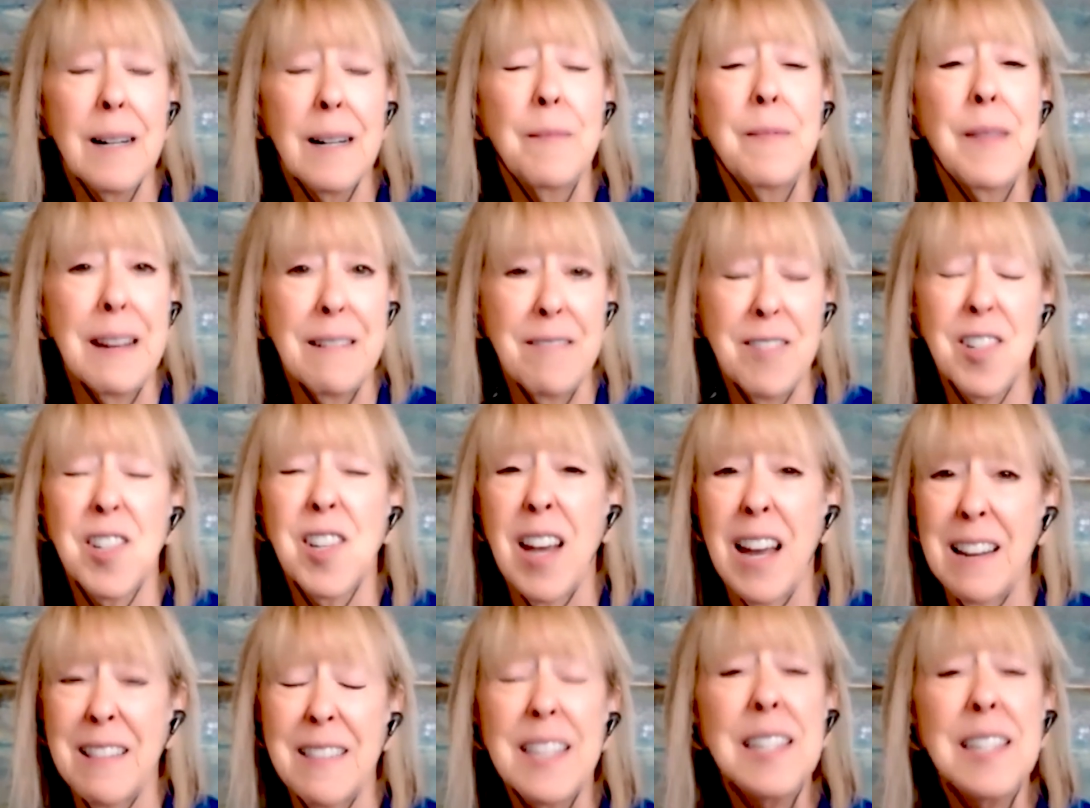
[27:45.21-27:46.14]
They
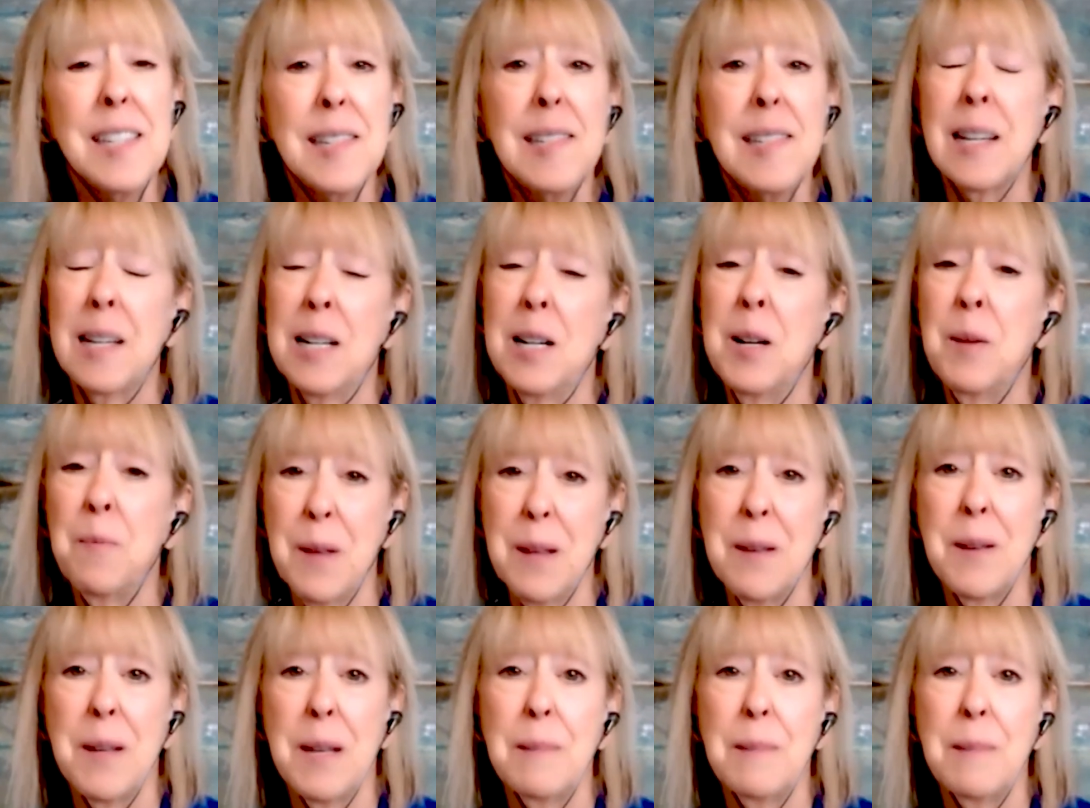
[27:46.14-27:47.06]
decide this is going to
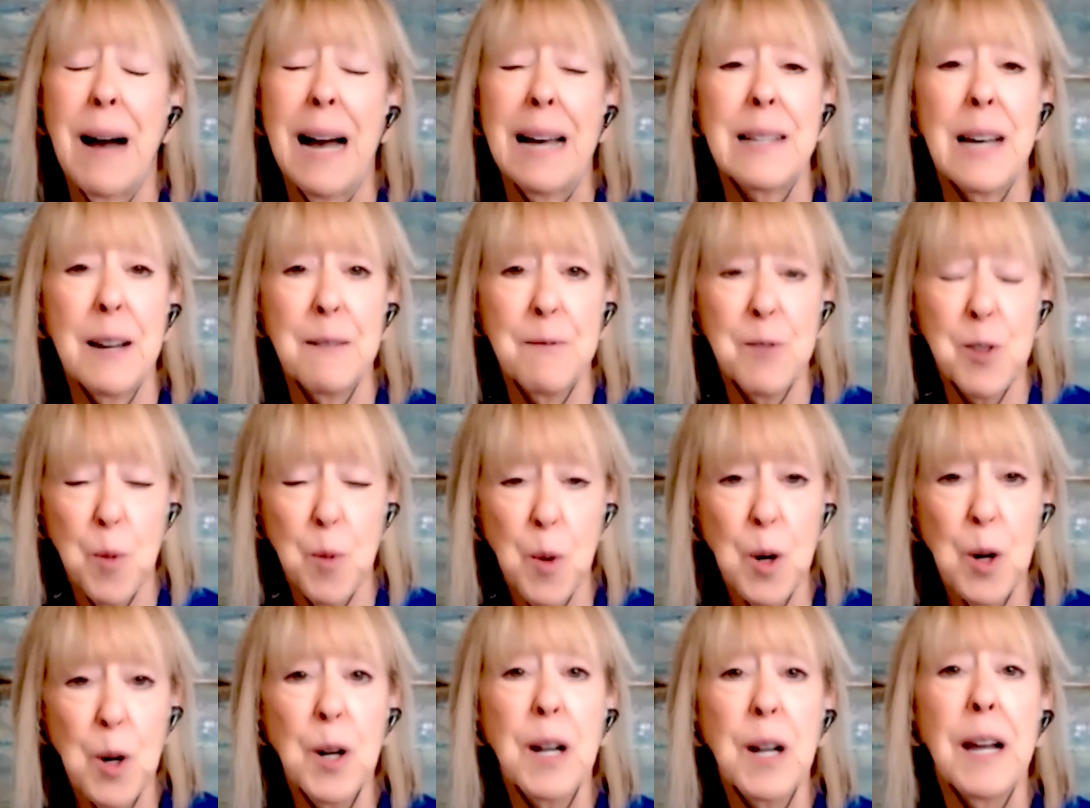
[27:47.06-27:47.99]
be my life's
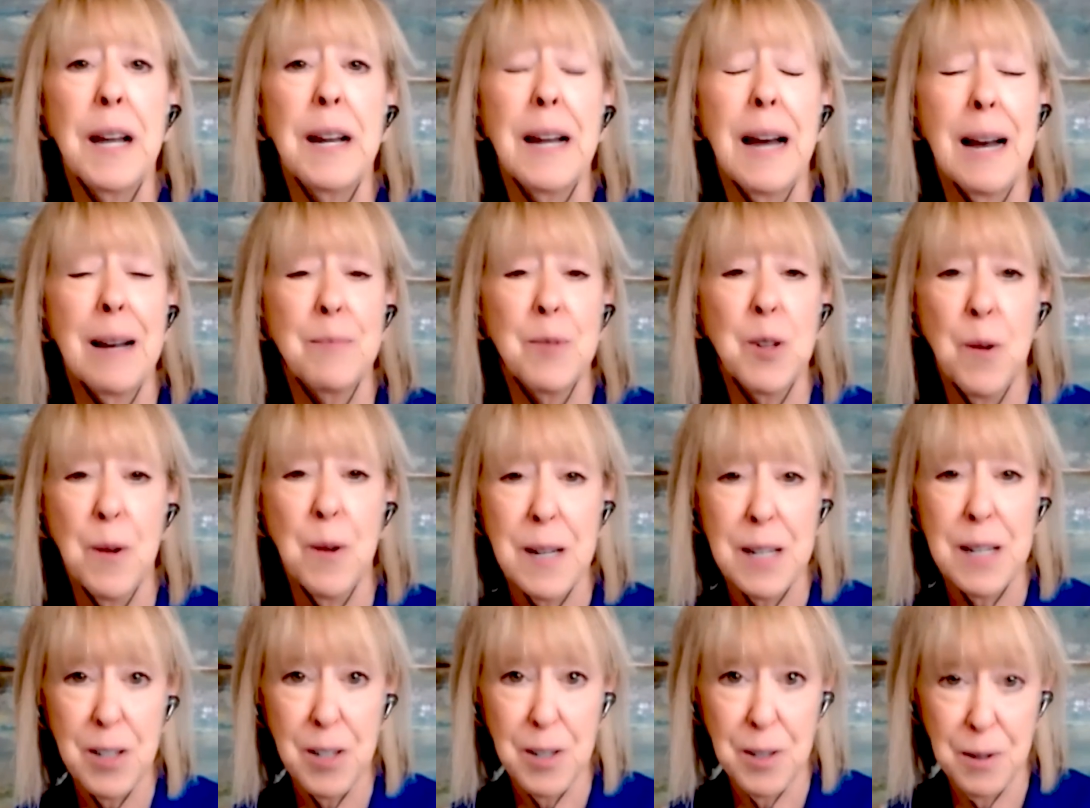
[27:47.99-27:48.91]
work, and I'm
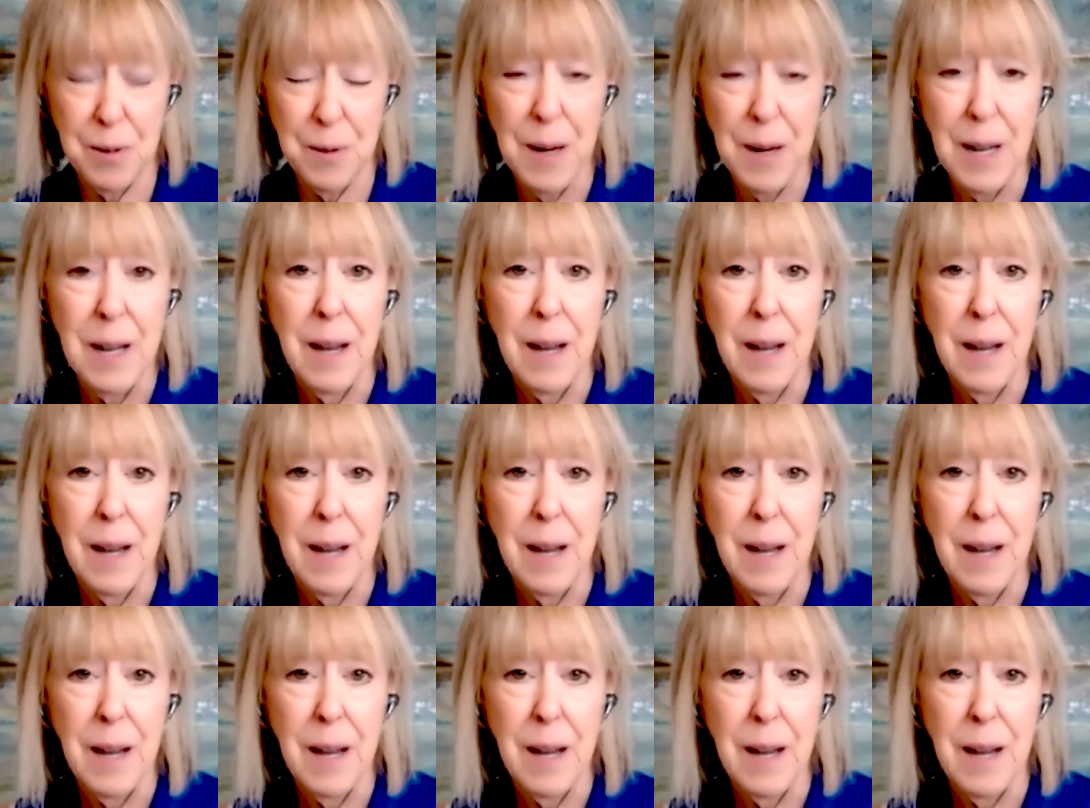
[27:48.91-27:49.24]
going to